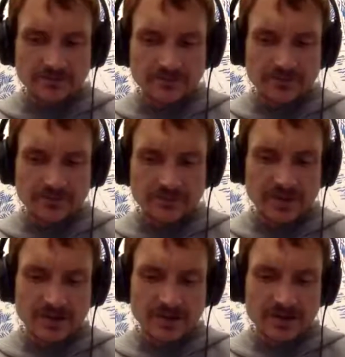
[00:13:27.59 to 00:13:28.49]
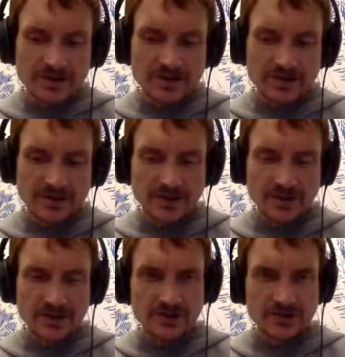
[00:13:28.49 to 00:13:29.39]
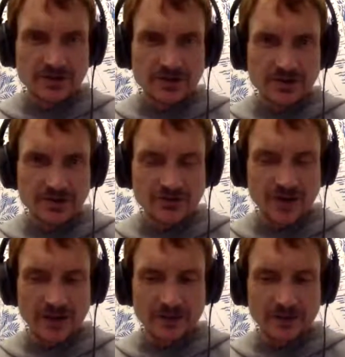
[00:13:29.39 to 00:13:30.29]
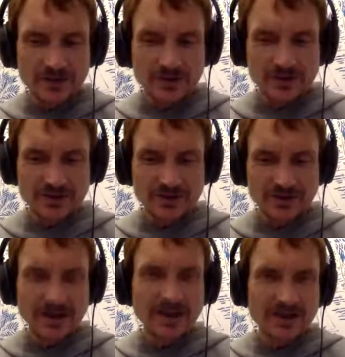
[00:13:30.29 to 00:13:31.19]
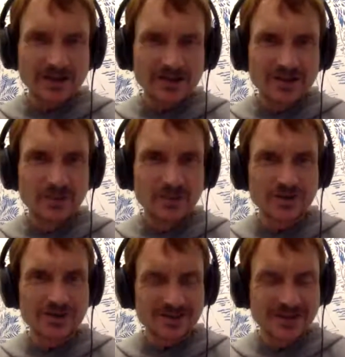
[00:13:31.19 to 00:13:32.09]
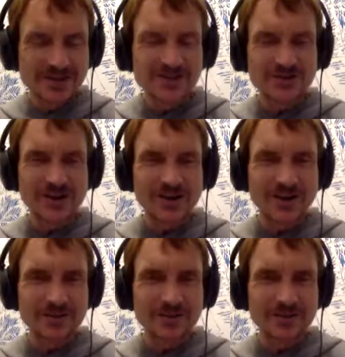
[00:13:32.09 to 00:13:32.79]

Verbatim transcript: Yeah, this is a very interesting chapter. It's, actually in the book, it is a chapter.